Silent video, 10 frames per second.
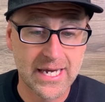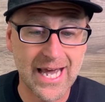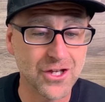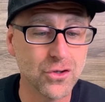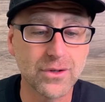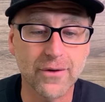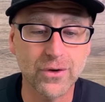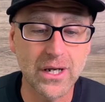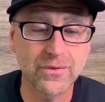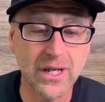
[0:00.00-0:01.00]
yet you never
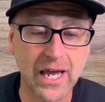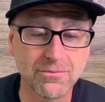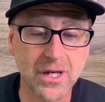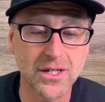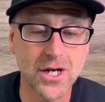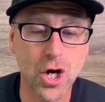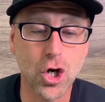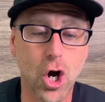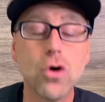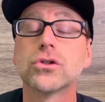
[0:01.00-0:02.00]
even gave me a young
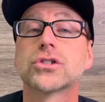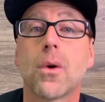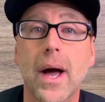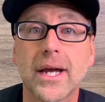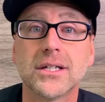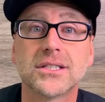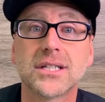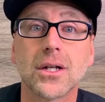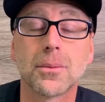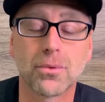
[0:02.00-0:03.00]
goat so I could
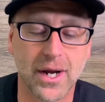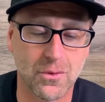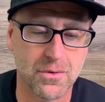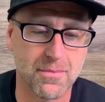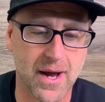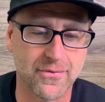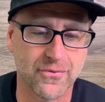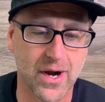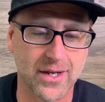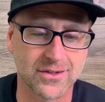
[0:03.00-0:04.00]
celebrate with my
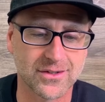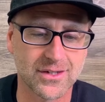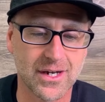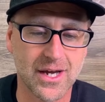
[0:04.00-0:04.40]
friends.